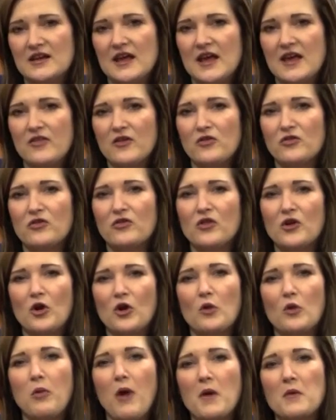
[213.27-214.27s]
and that there
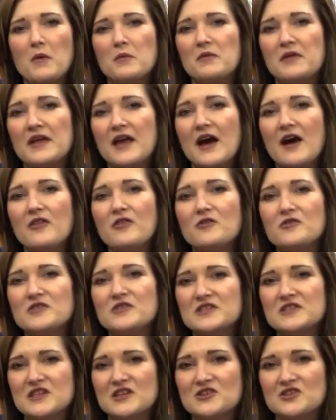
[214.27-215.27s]
are probably other
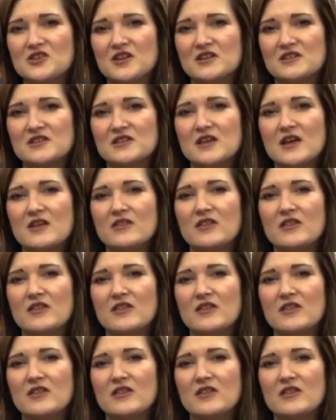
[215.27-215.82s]
decisions